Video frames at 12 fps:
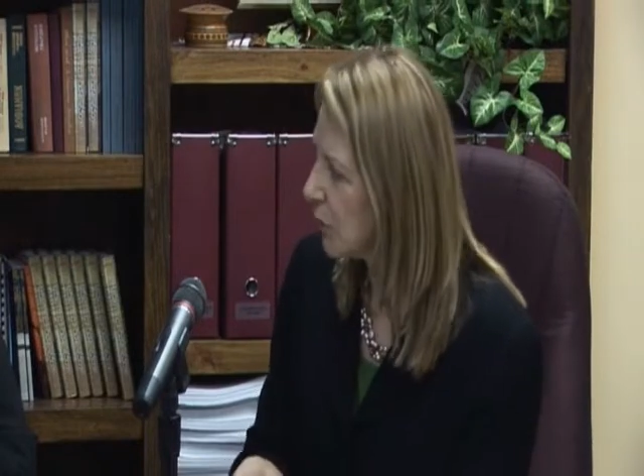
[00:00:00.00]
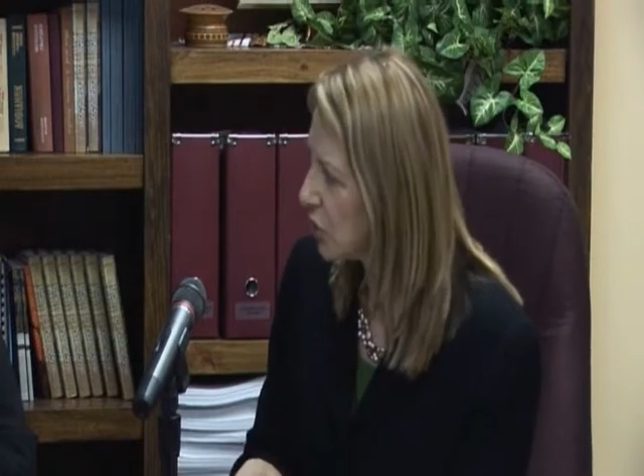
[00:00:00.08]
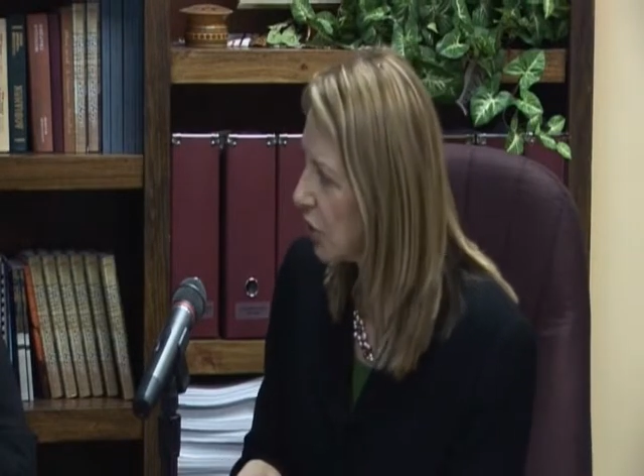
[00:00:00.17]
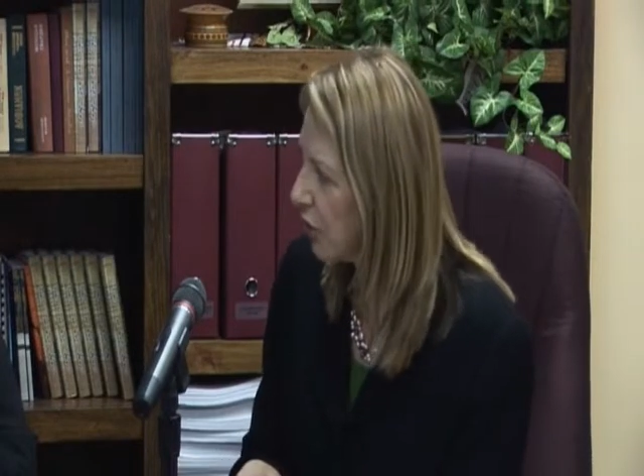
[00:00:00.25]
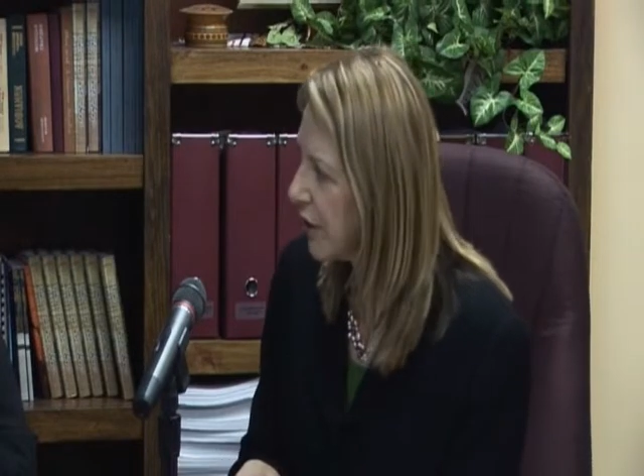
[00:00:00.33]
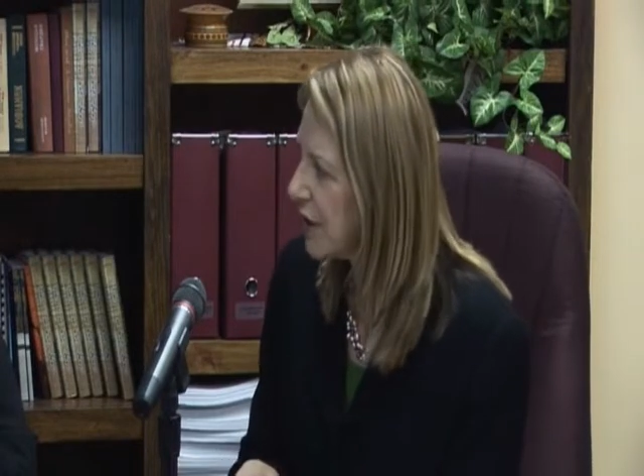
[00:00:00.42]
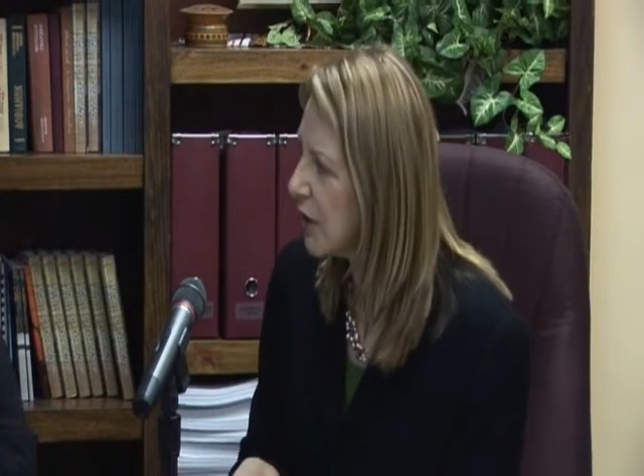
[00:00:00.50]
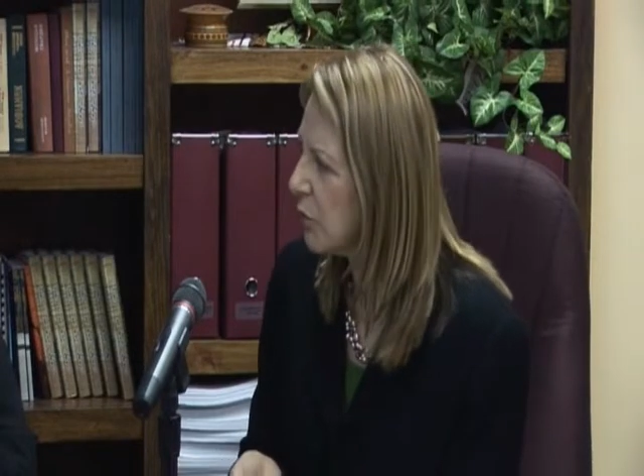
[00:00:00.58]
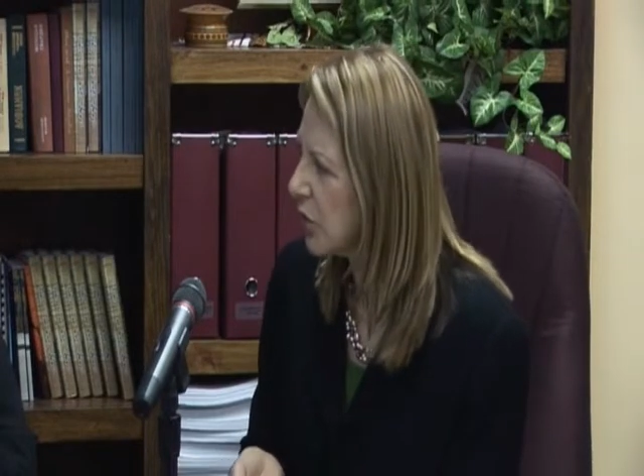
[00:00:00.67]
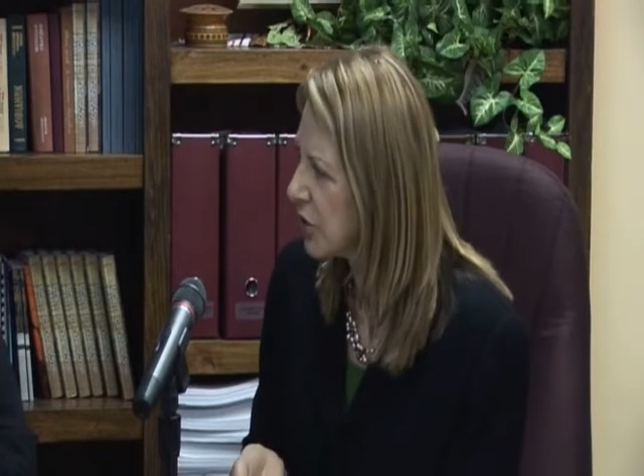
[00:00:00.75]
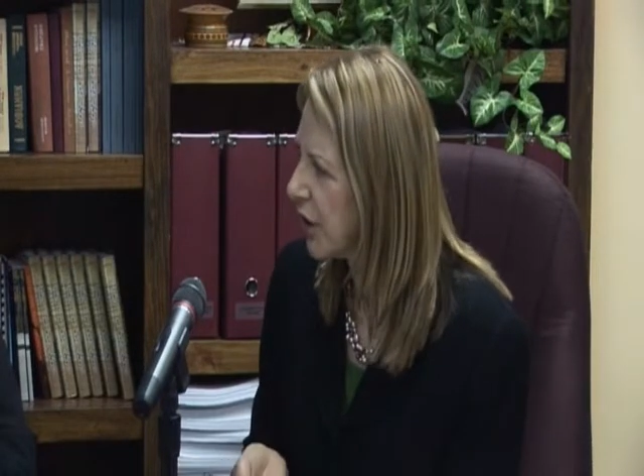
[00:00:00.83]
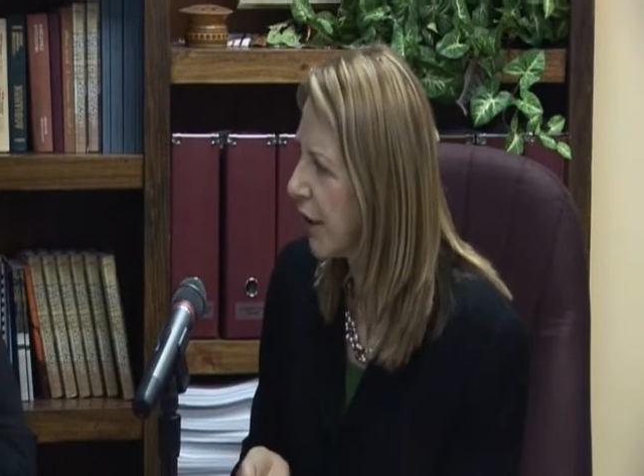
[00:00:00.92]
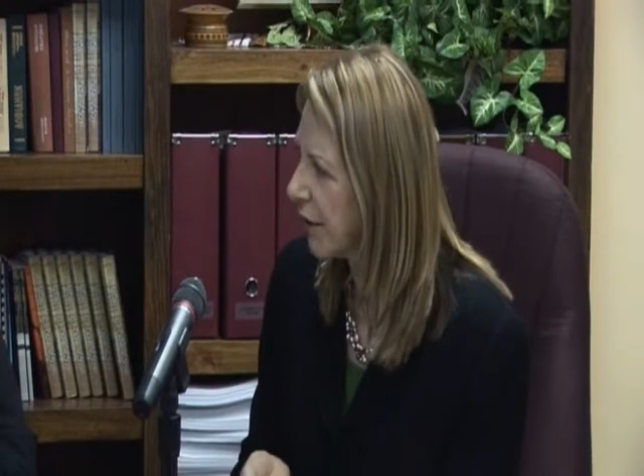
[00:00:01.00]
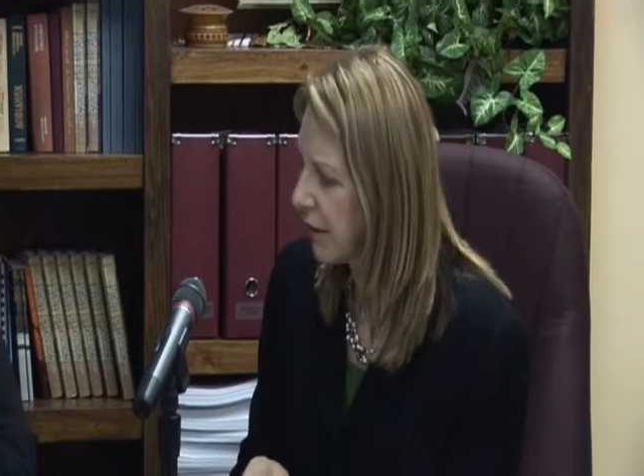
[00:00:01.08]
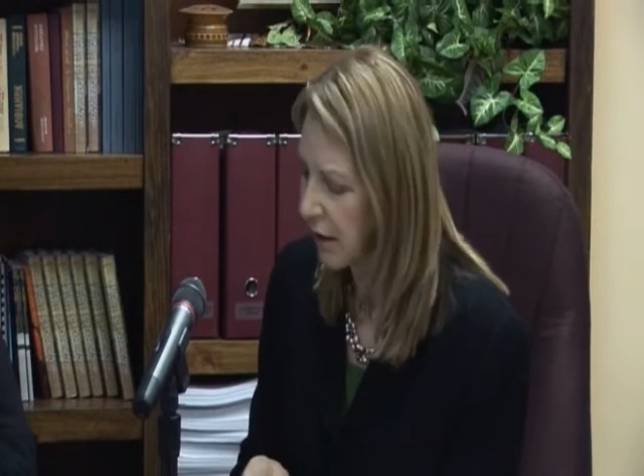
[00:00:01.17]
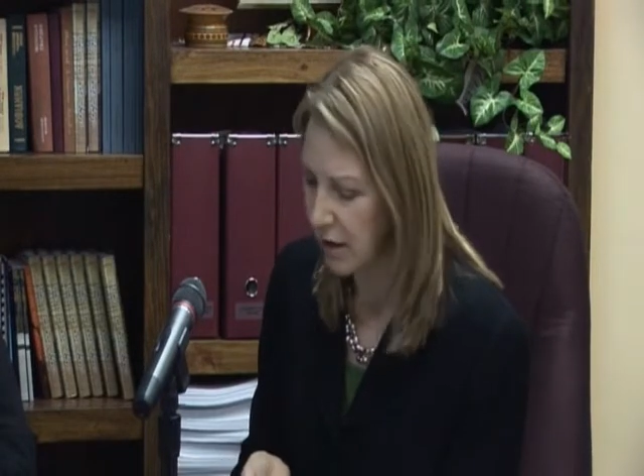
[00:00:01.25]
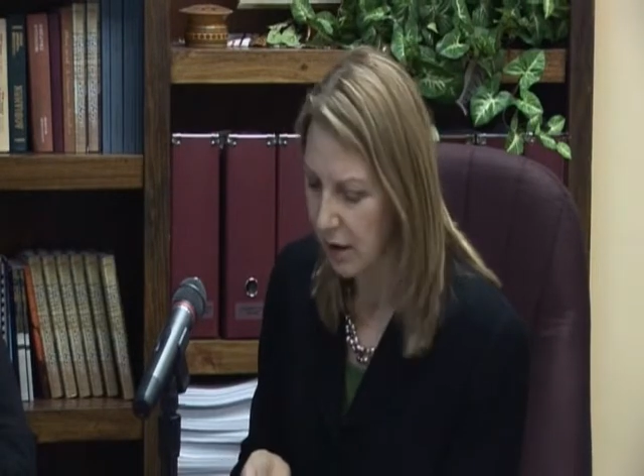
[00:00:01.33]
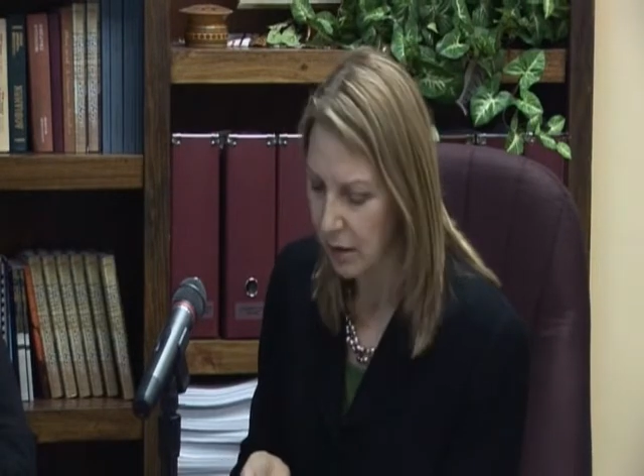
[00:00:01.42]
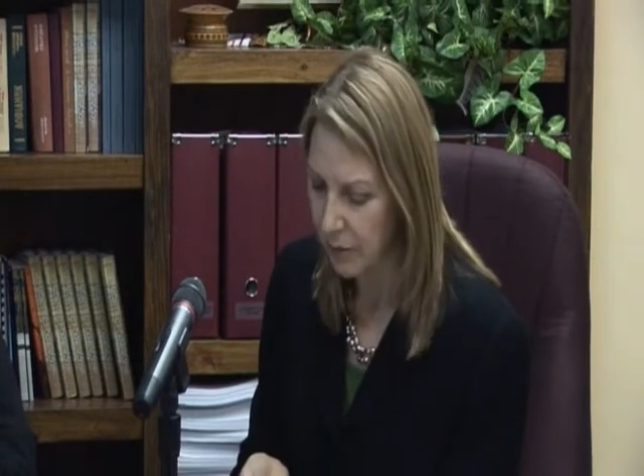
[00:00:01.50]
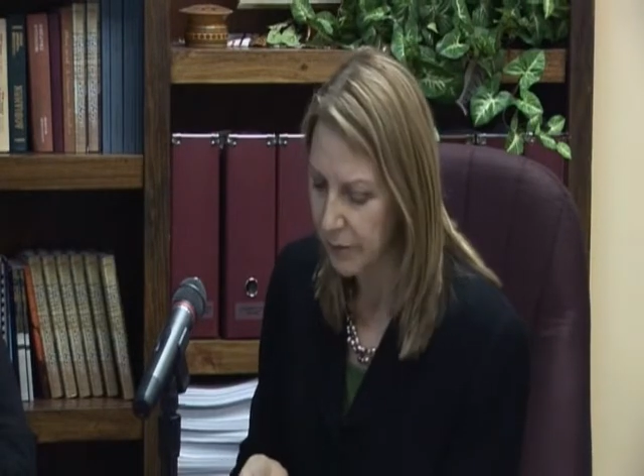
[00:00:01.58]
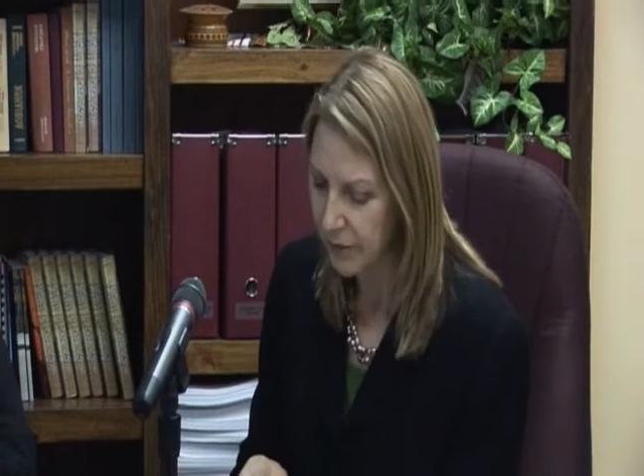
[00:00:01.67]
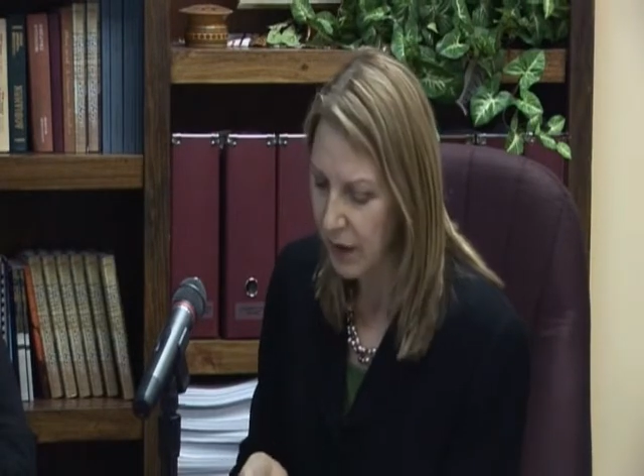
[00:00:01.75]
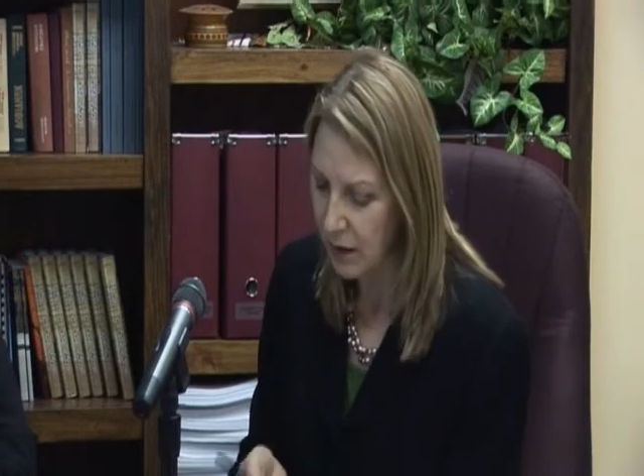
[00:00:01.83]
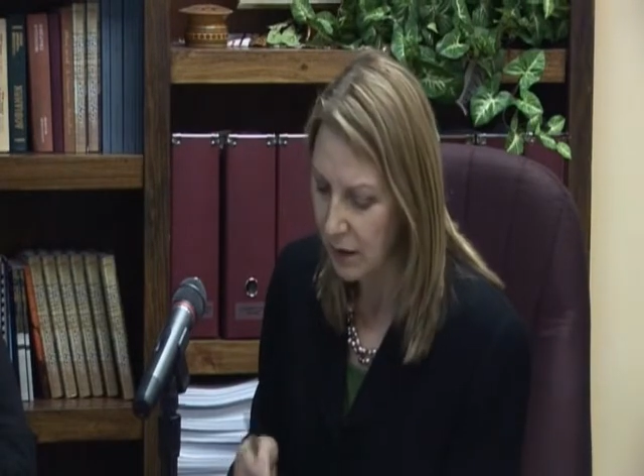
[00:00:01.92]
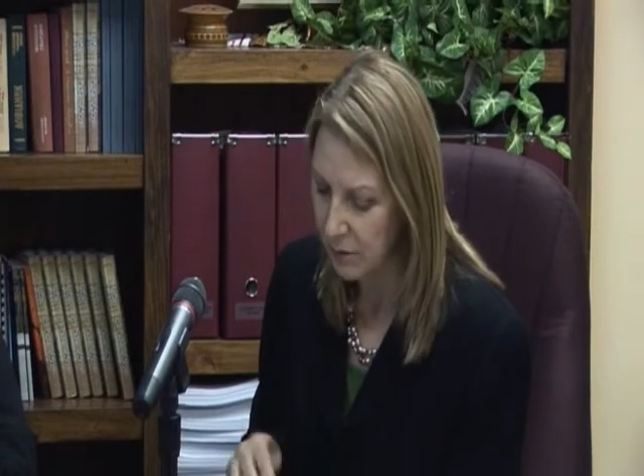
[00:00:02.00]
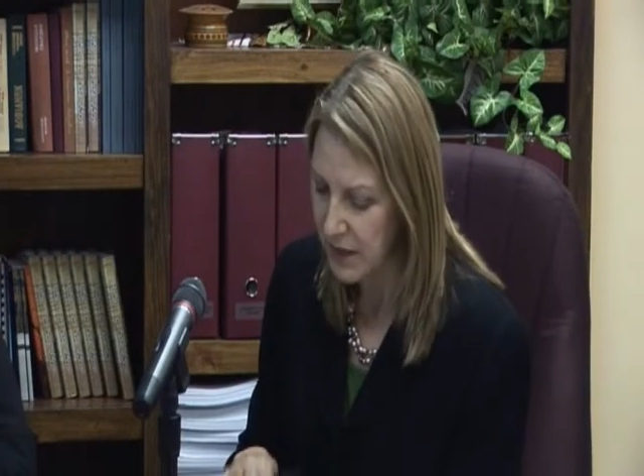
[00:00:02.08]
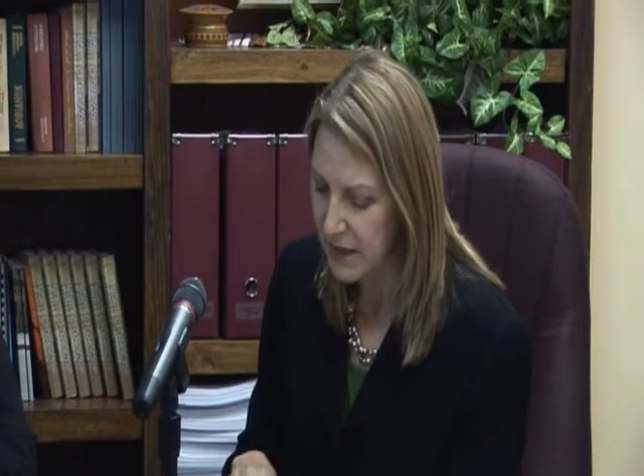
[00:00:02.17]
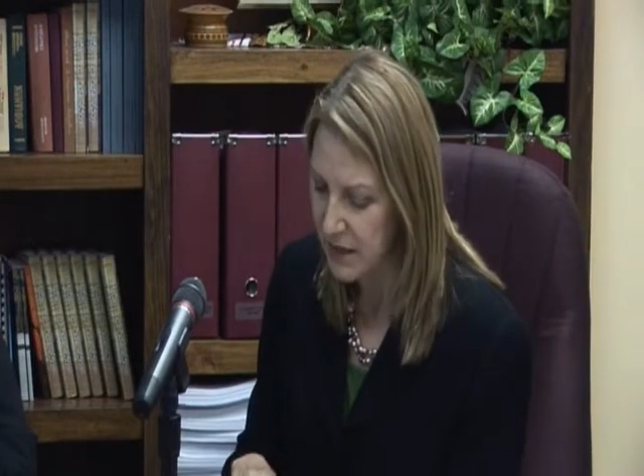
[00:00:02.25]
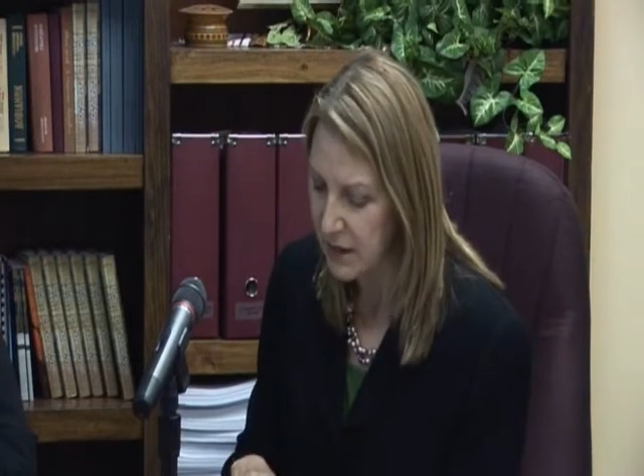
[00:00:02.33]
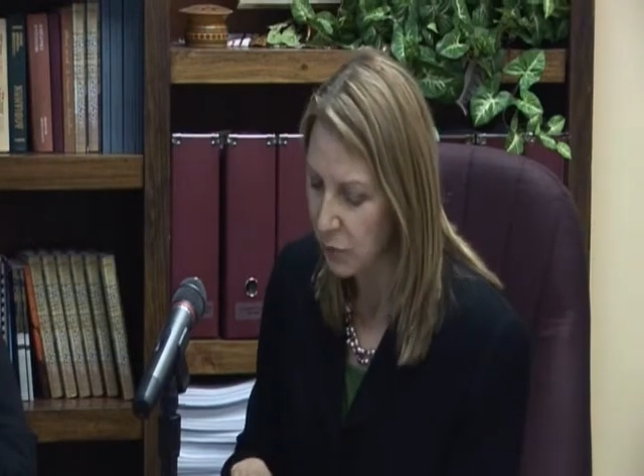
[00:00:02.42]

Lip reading: the majority, which I think Mrs.